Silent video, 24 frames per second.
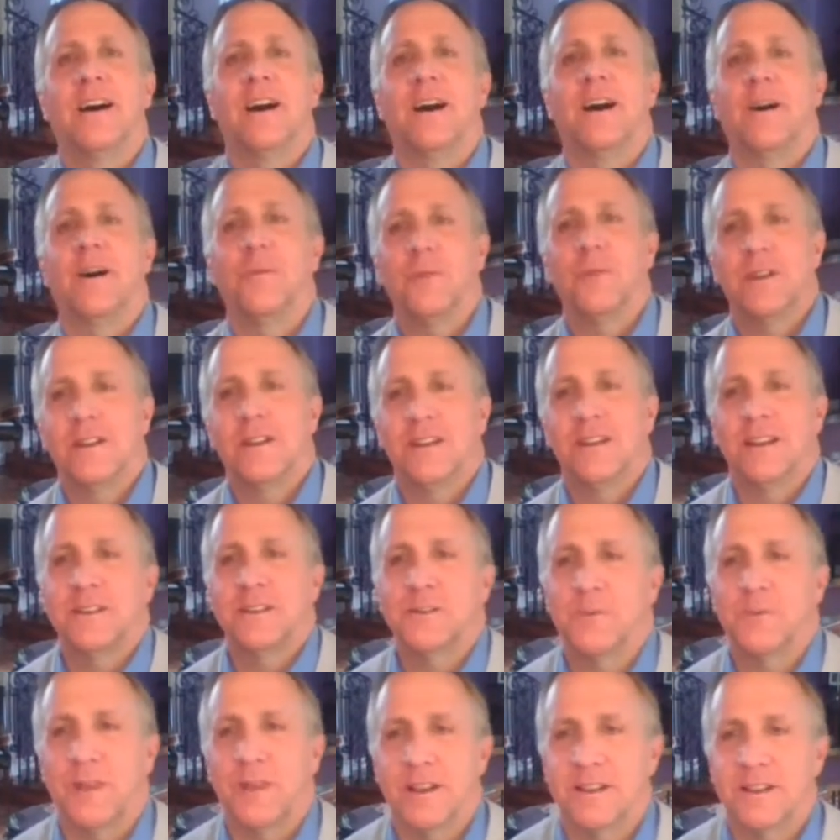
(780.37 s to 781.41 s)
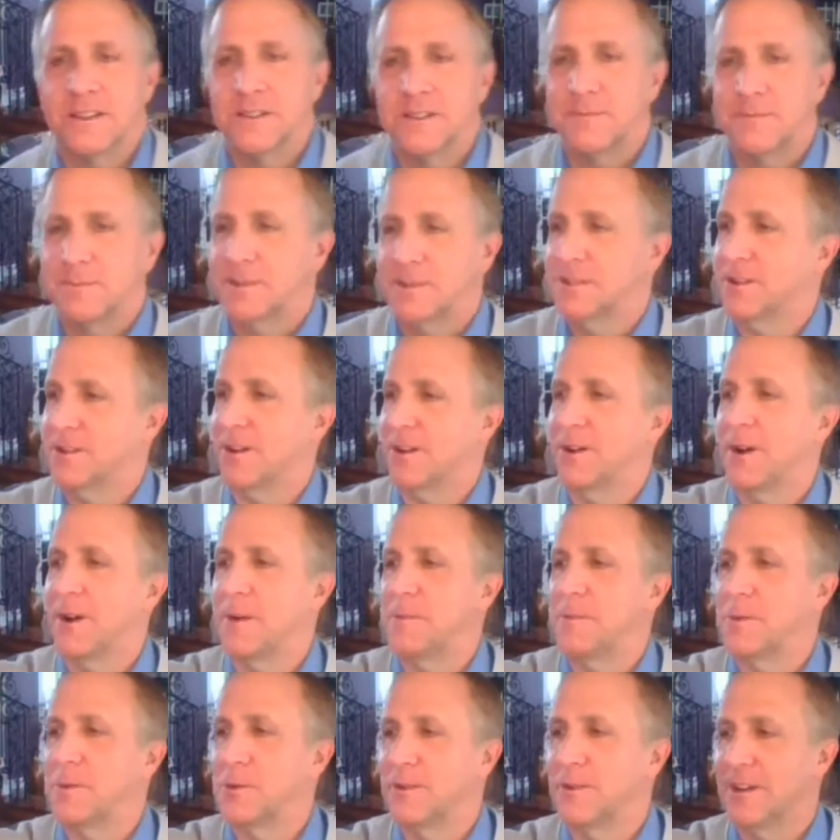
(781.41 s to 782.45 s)
Uh, what a nice way to start
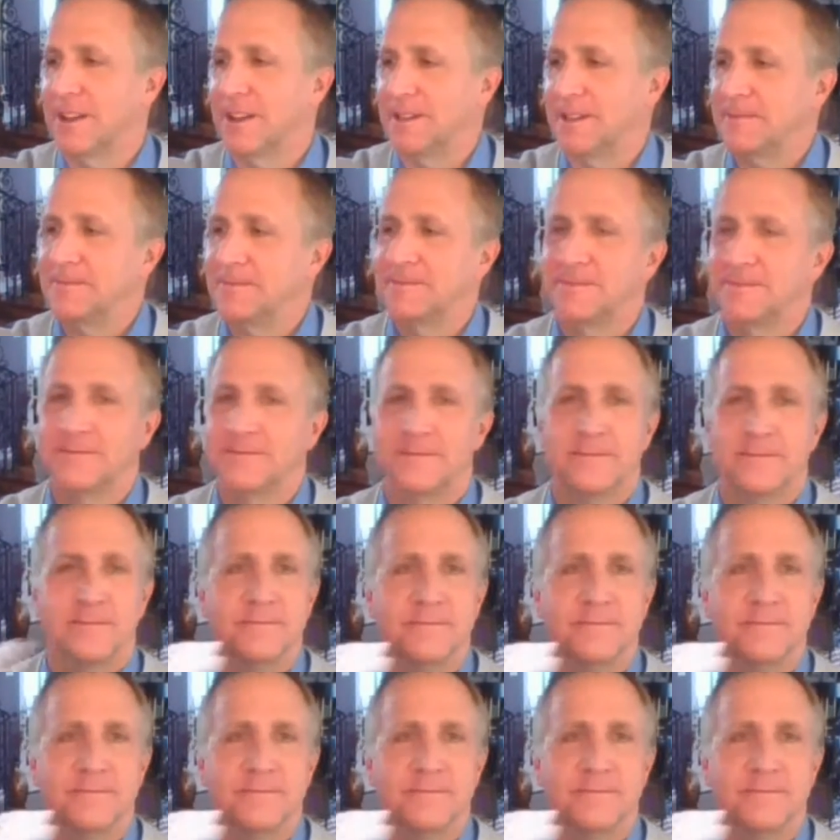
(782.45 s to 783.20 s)
our morning.